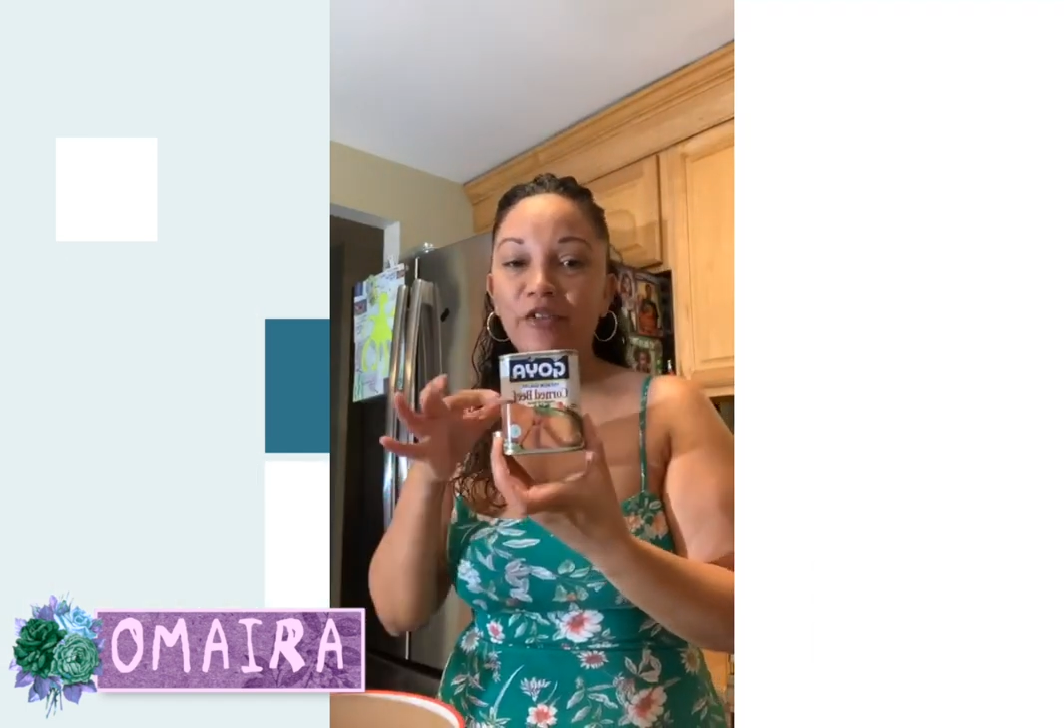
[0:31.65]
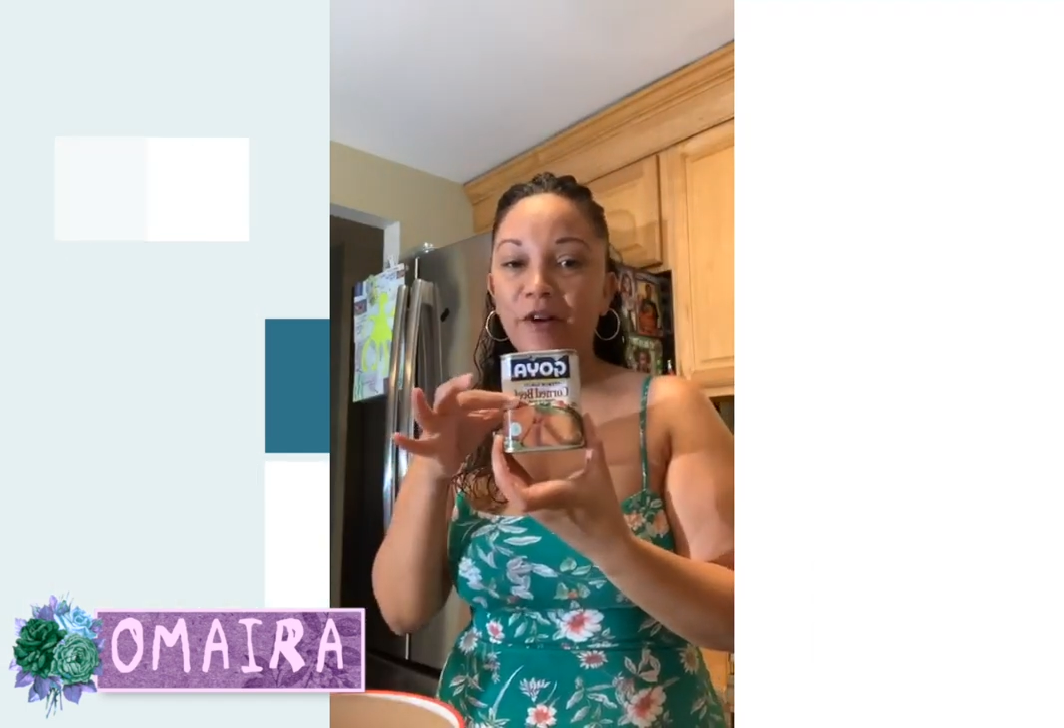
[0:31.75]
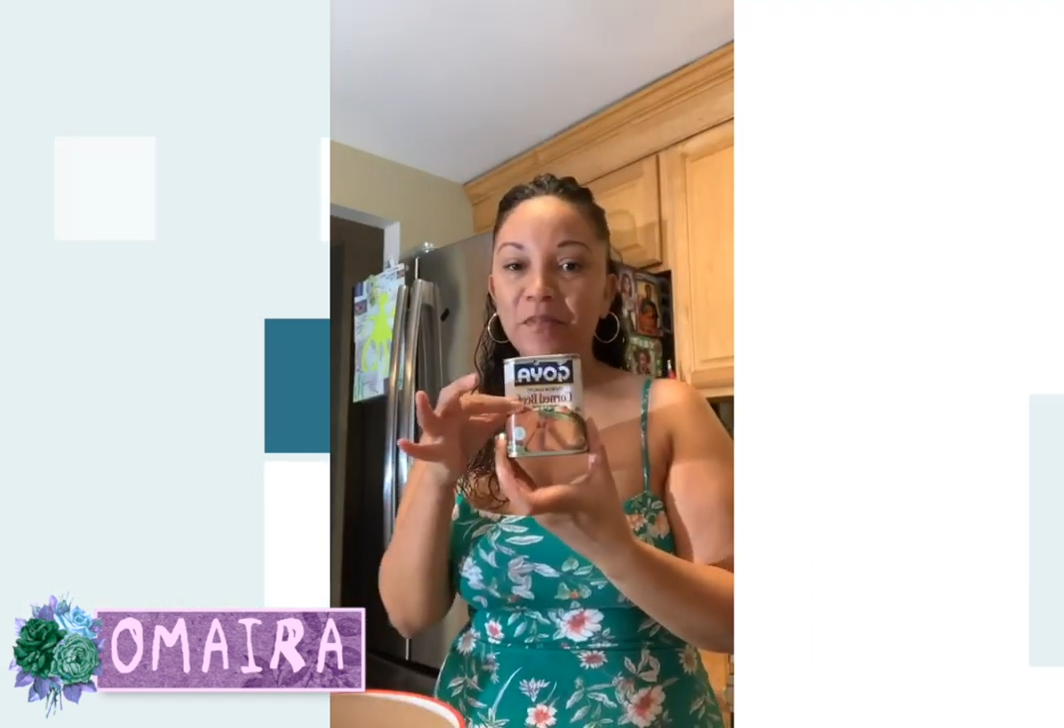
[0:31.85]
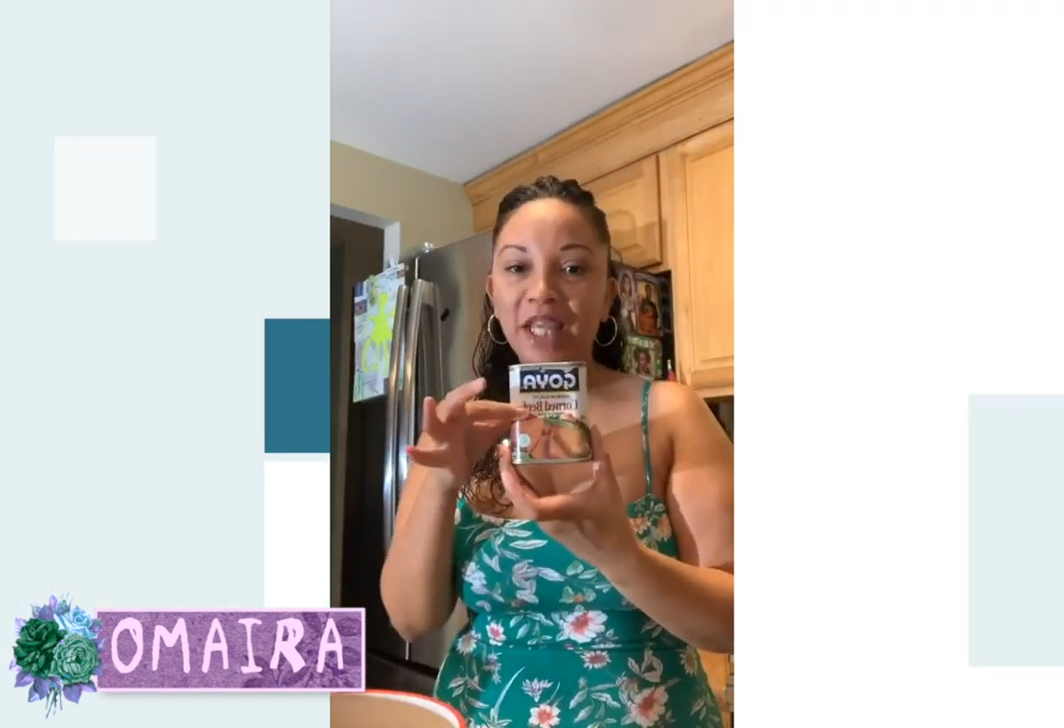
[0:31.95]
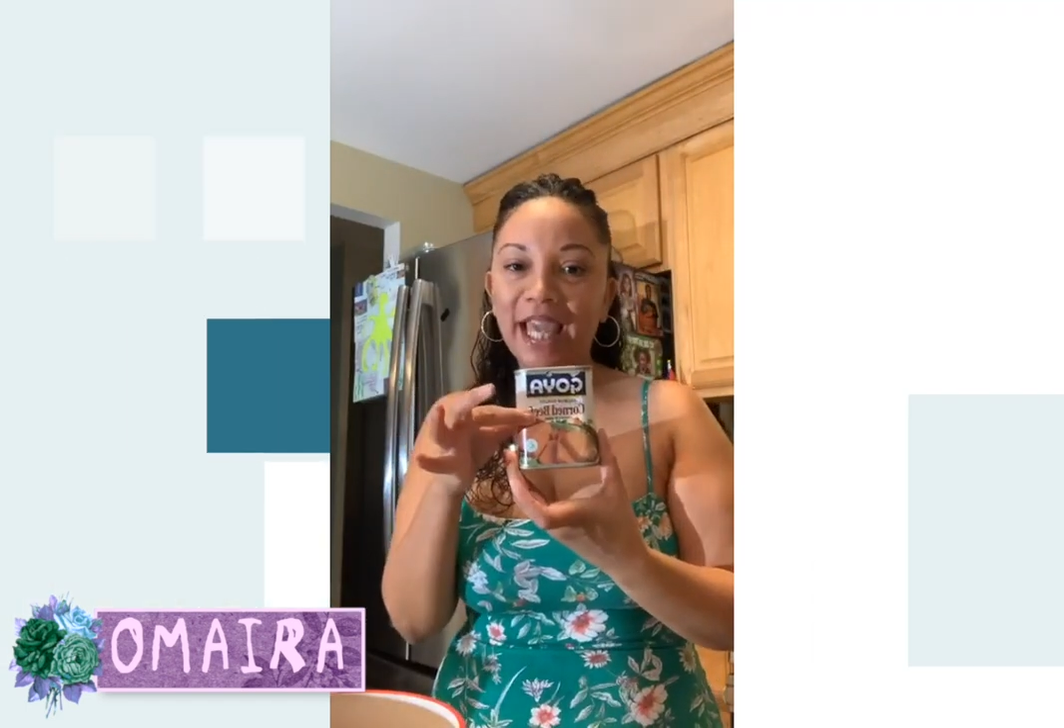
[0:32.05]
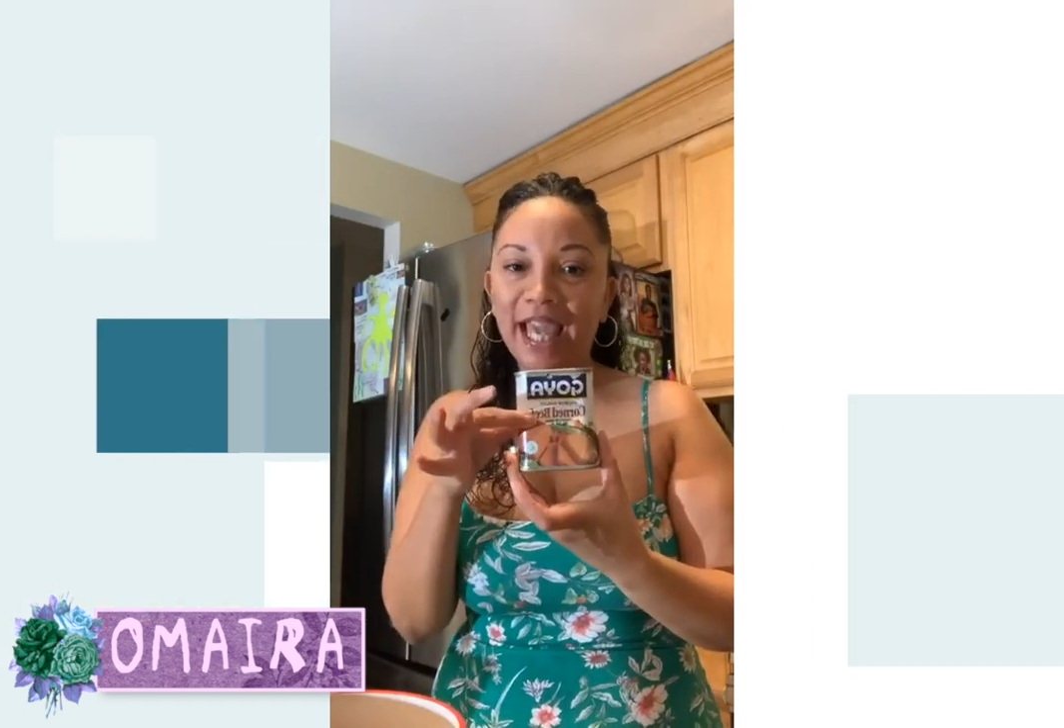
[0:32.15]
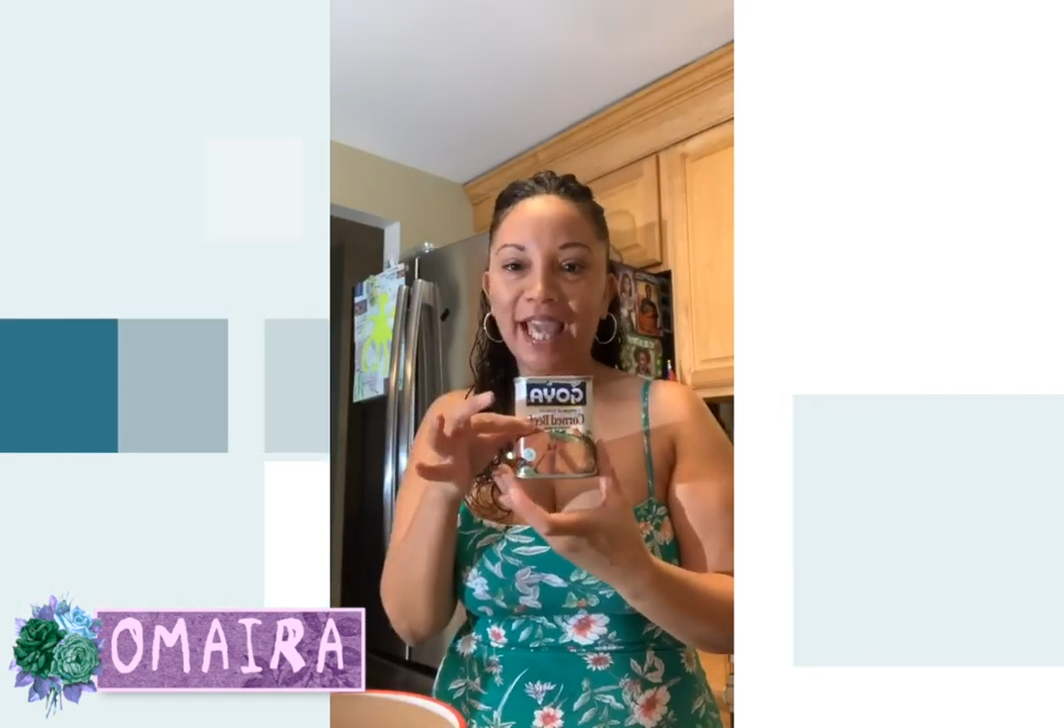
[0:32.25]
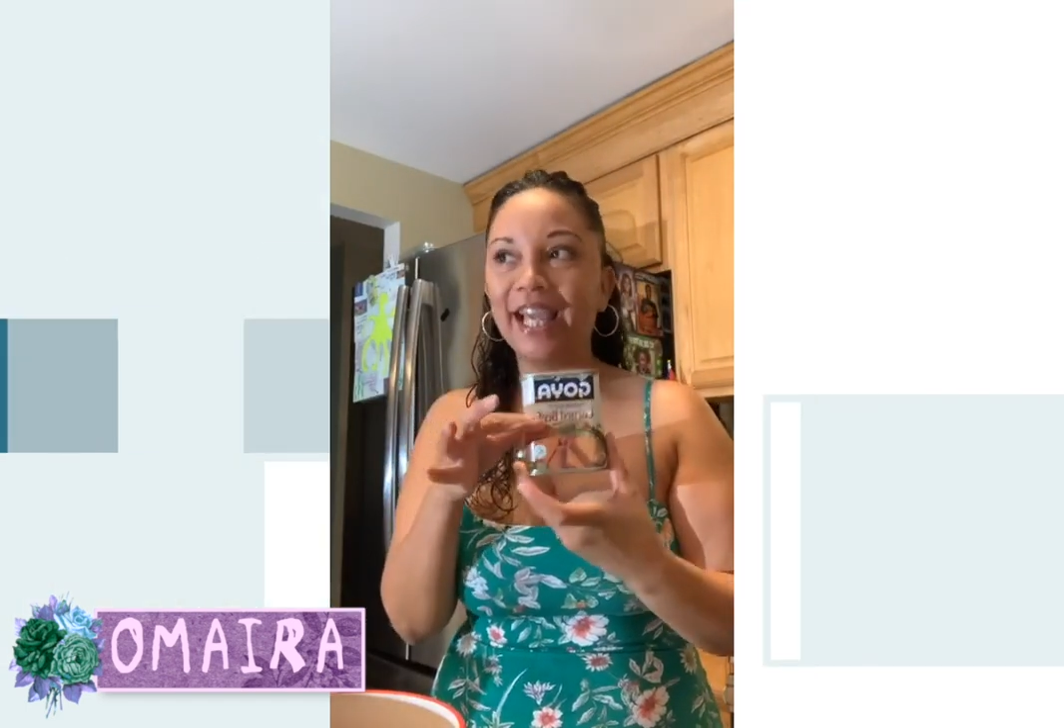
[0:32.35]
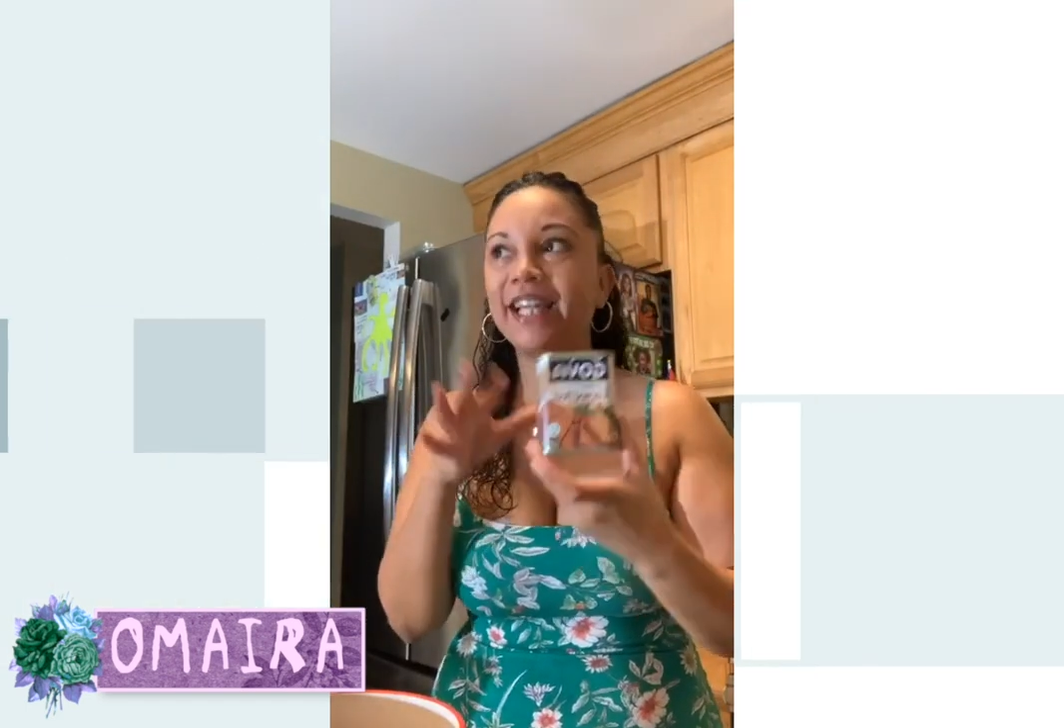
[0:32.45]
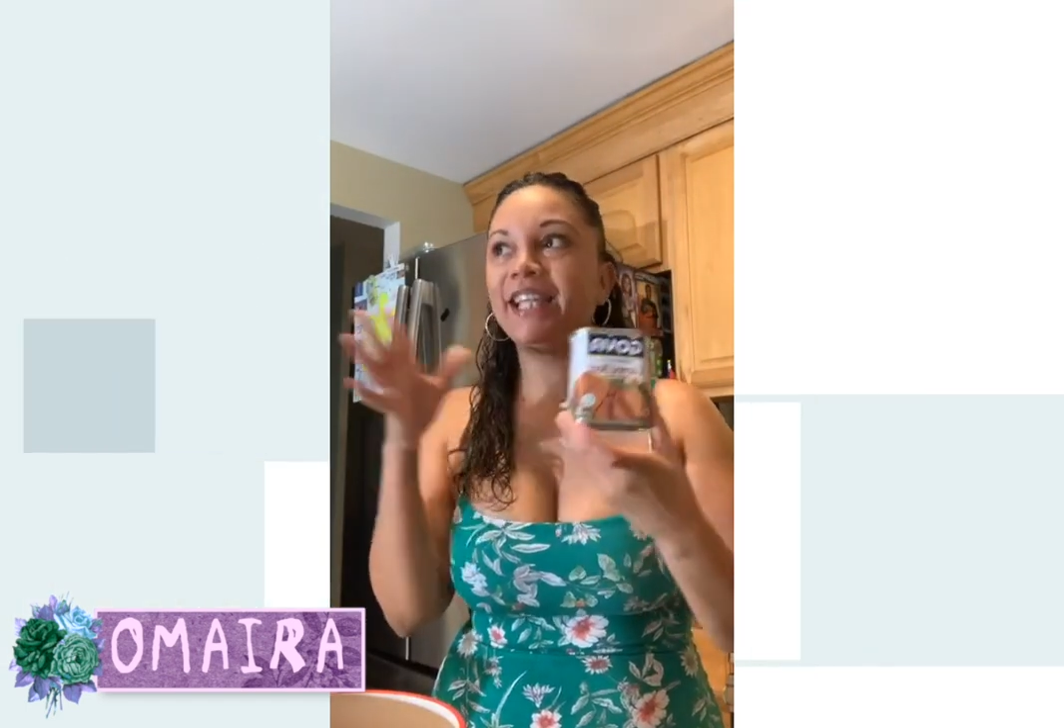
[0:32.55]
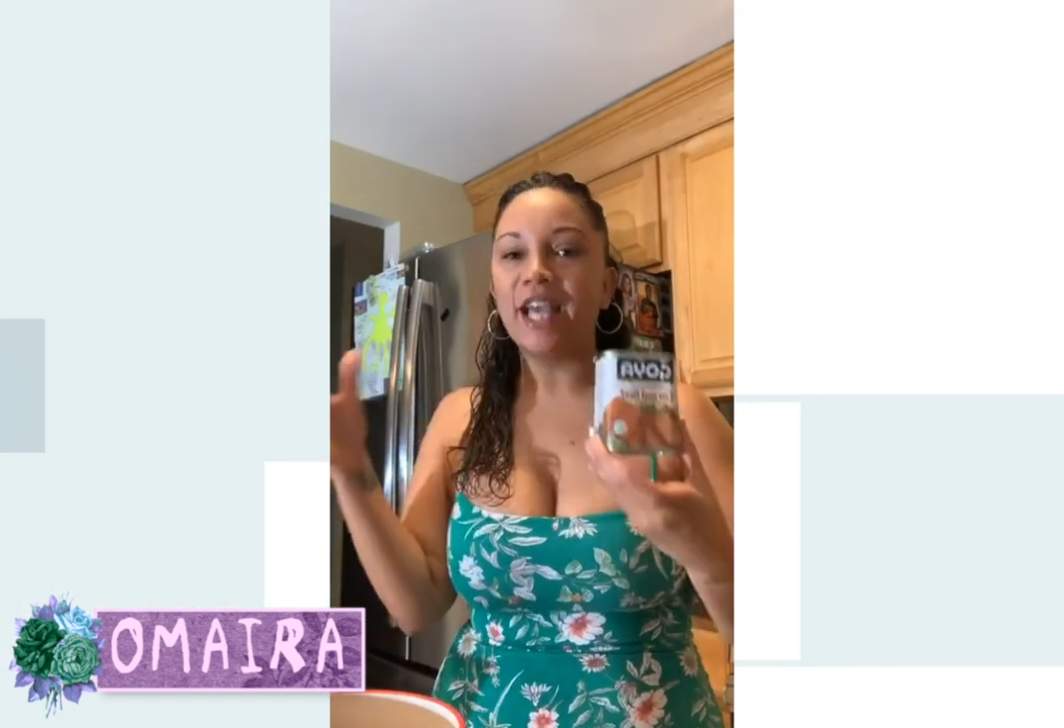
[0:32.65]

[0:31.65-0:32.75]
from the can.